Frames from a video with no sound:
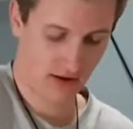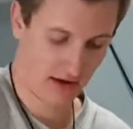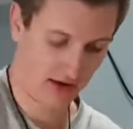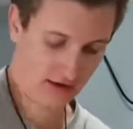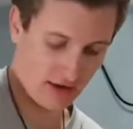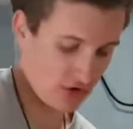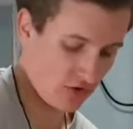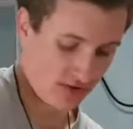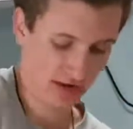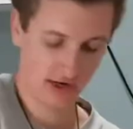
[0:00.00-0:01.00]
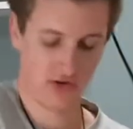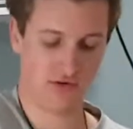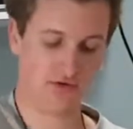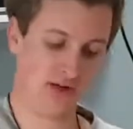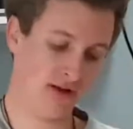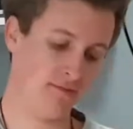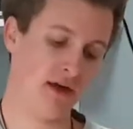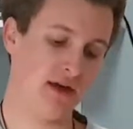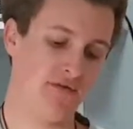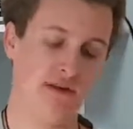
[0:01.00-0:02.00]
I don't think I could have done it
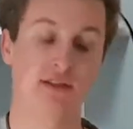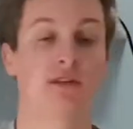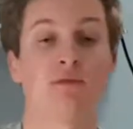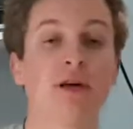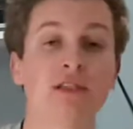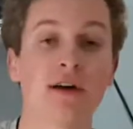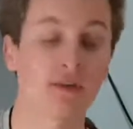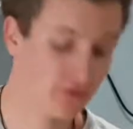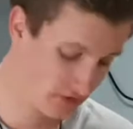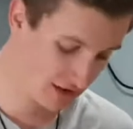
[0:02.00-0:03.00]
better if I did it myself.